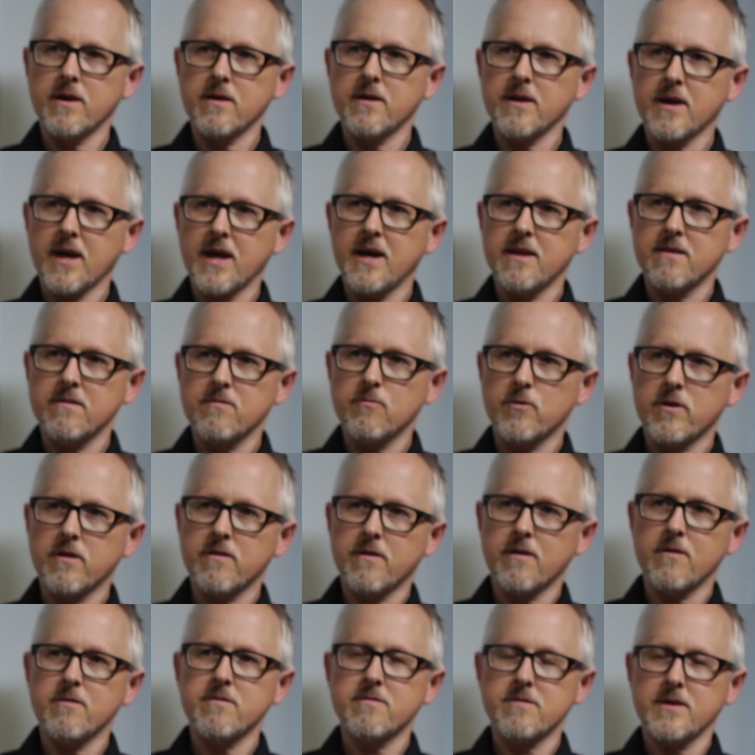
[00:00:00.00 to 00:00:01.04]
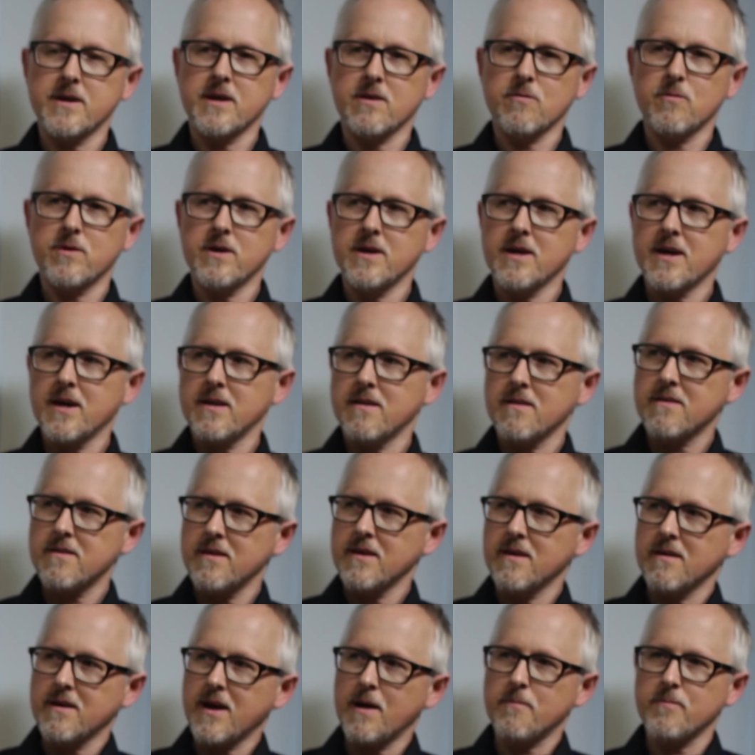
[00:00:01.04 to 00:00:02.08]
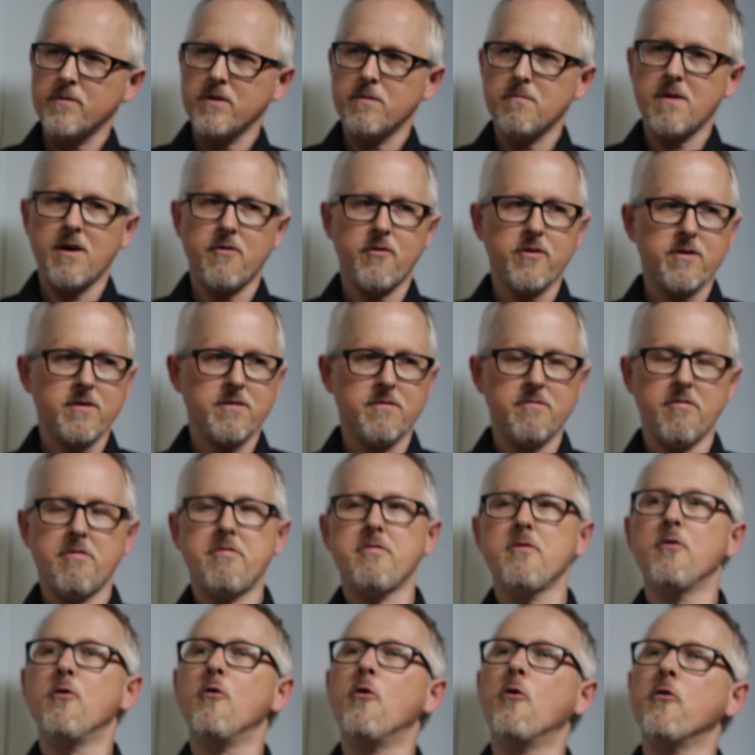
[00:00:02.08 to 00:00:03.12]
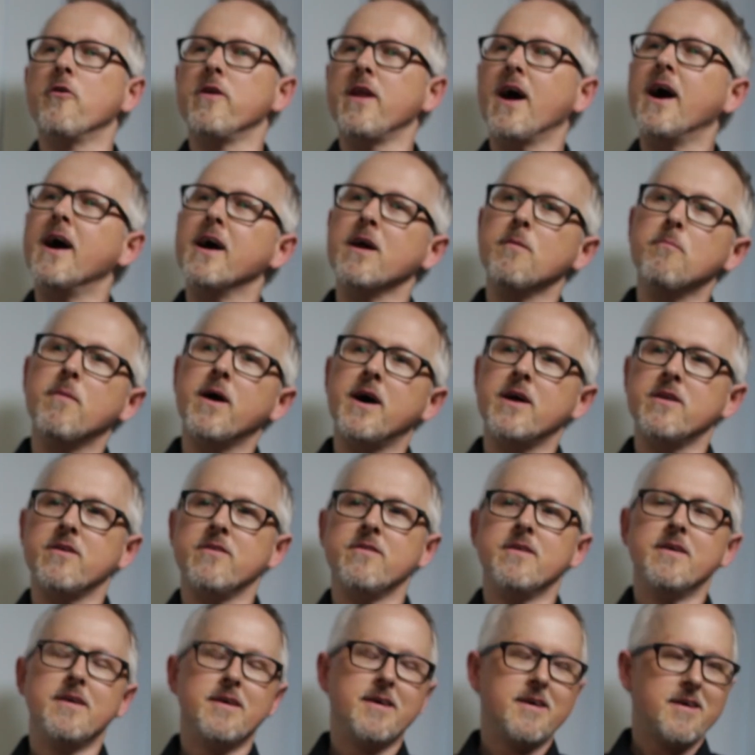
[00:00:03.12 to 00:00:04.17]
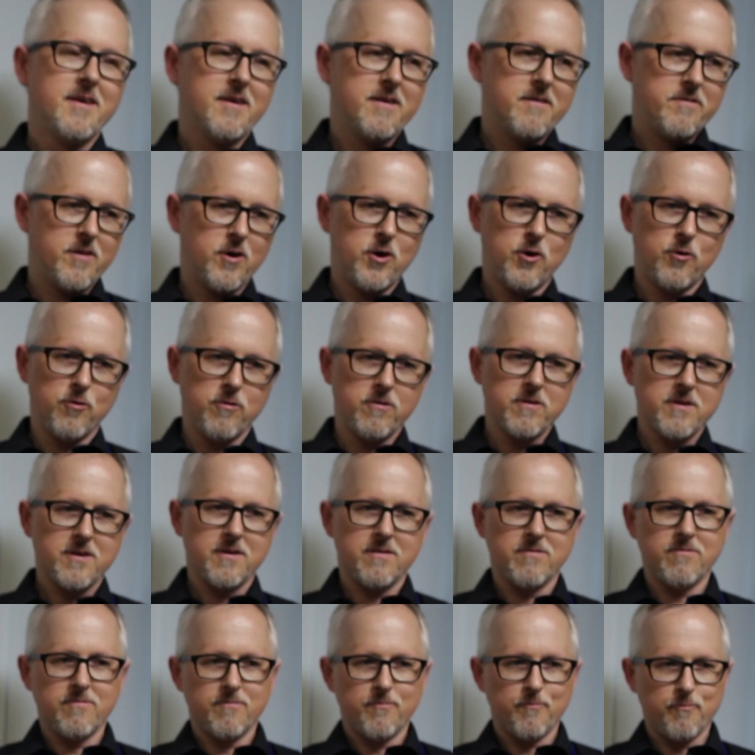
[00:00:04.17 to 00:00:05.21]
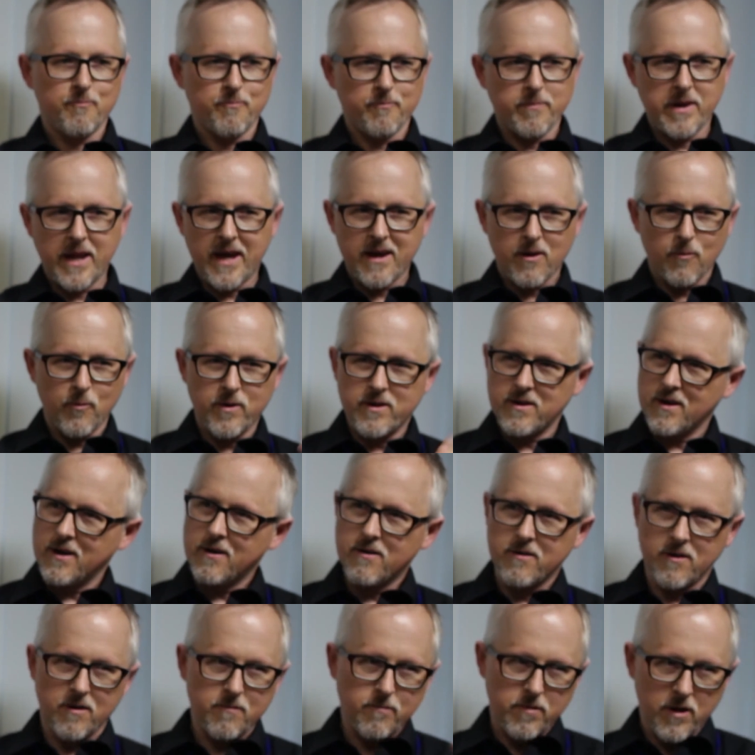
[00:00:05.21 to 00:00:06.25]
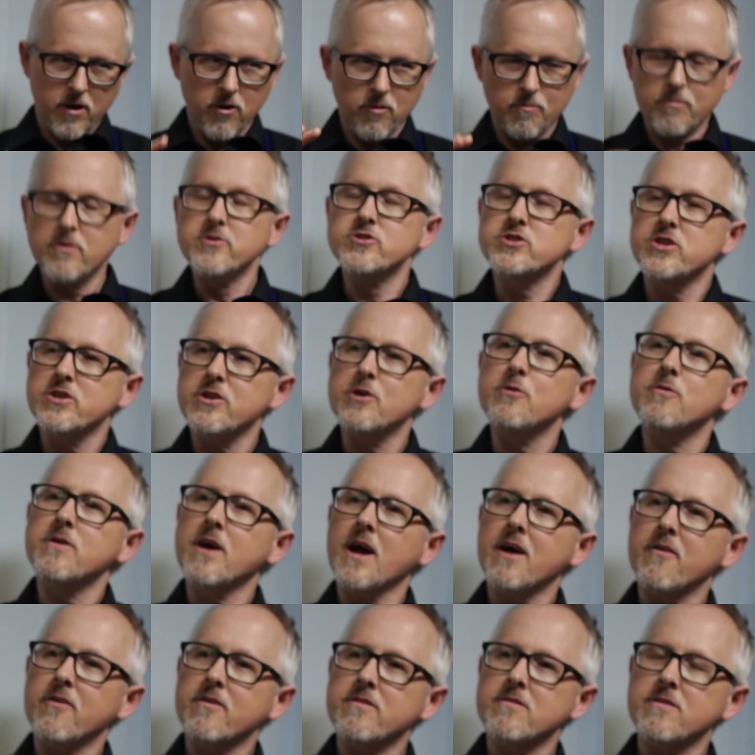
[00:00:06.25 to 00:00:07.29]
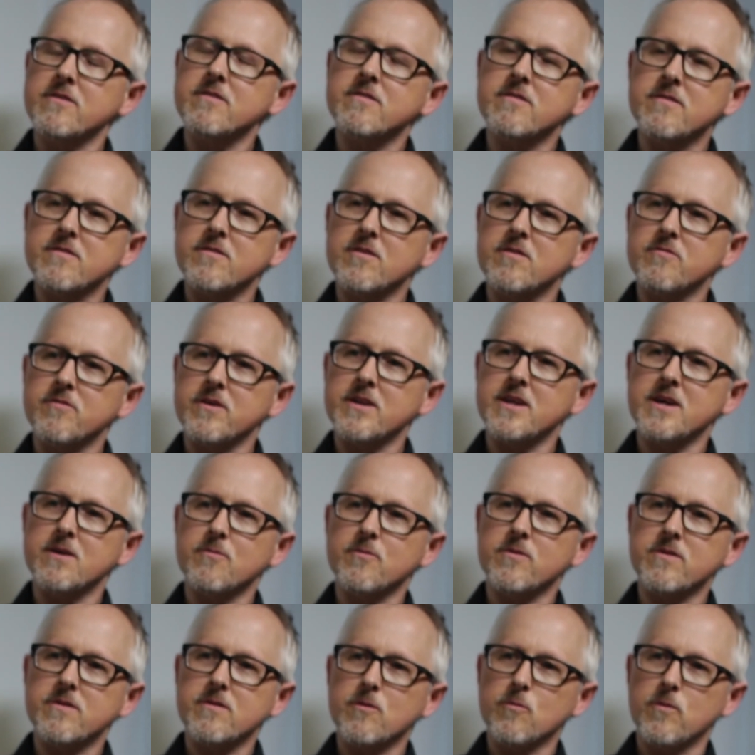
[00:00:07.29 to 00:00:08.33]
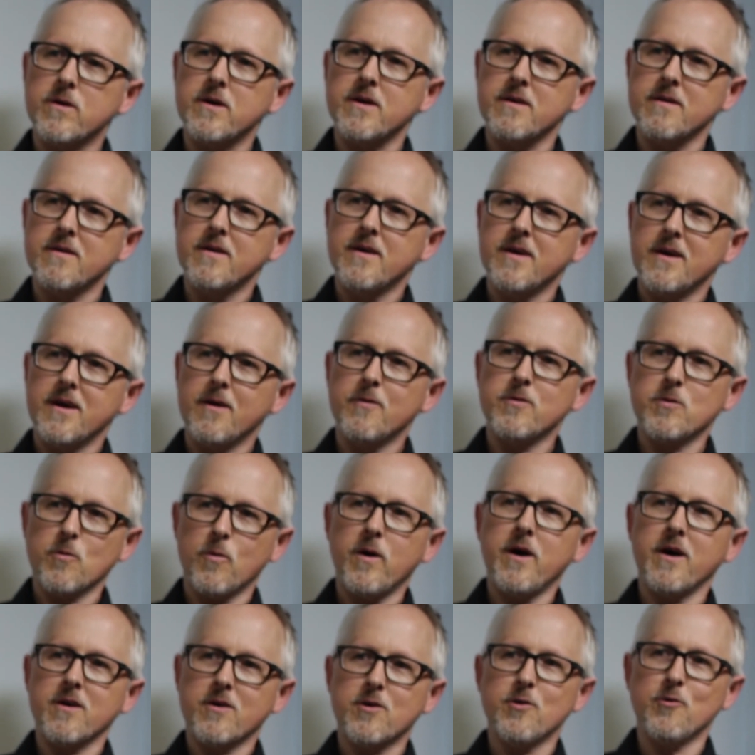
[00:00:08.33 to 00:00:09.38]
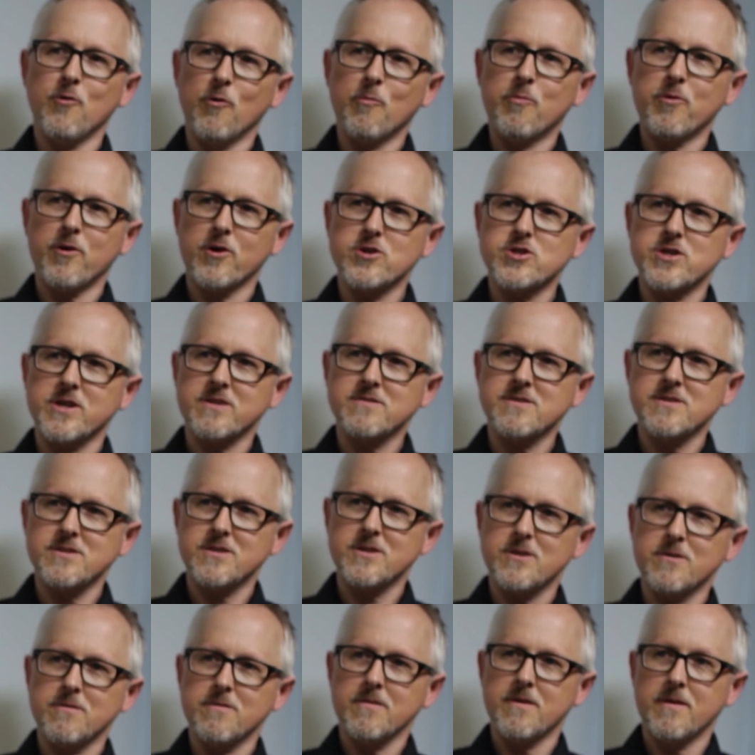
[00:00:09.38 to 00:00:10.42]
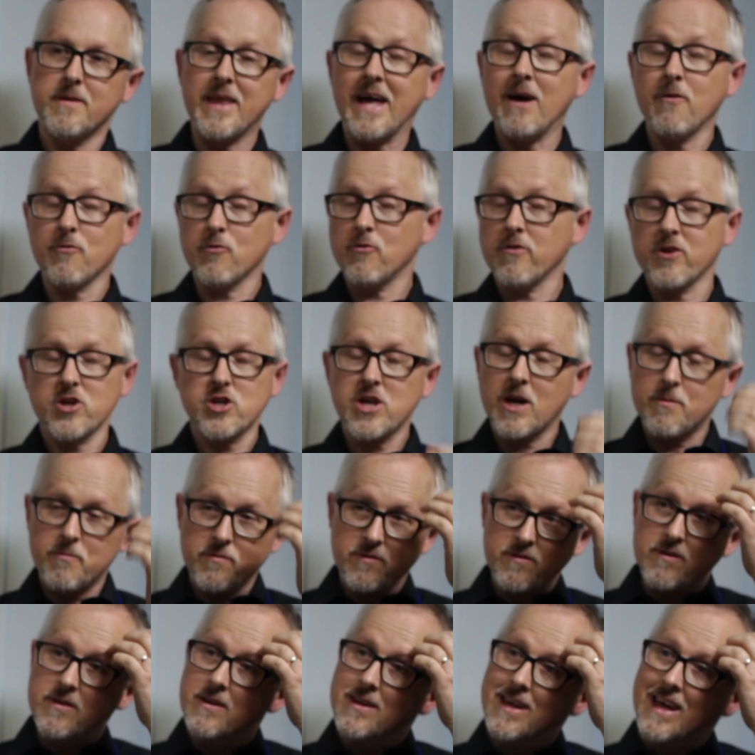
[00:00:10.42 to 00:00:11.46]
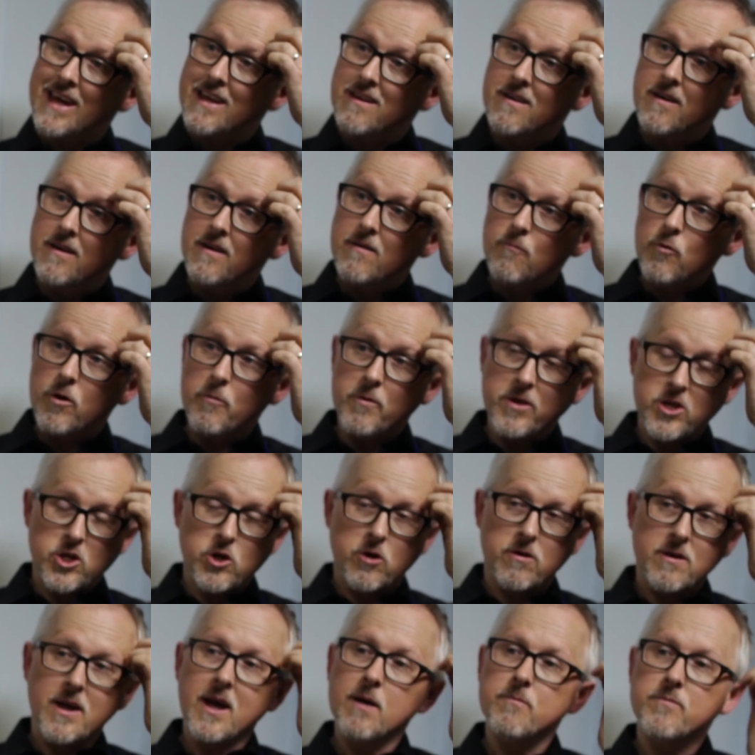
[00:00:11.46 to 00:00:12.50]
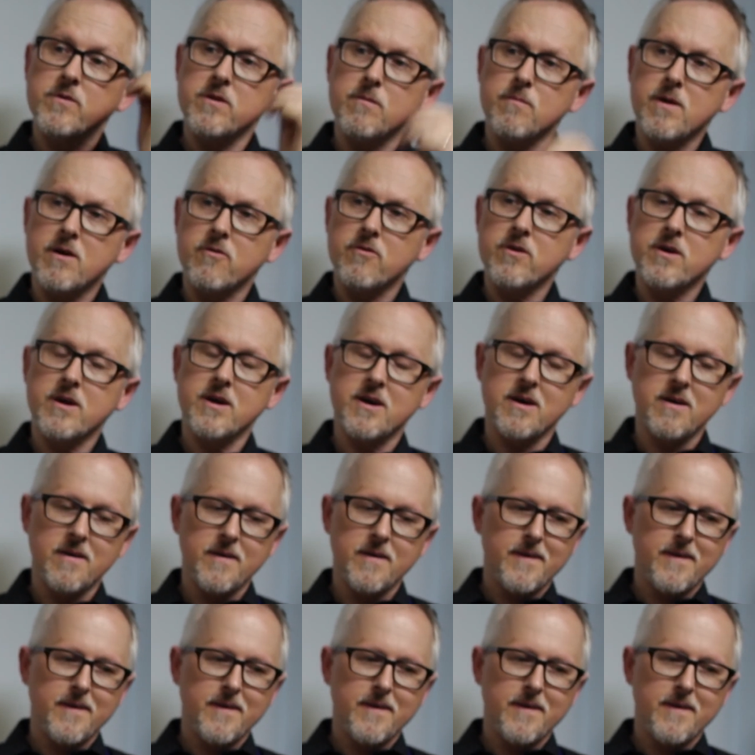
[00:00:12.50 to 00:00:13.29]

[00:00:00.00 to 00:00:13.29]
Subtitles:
Again, one of those things where you kind of see Captain America and Thor and Iron Man and the Hulk and Black Widow and a whole bunch of new characters and stuff in it. It was quite a cool project to do, and that was all at Shepperton again, where we shot Captain America.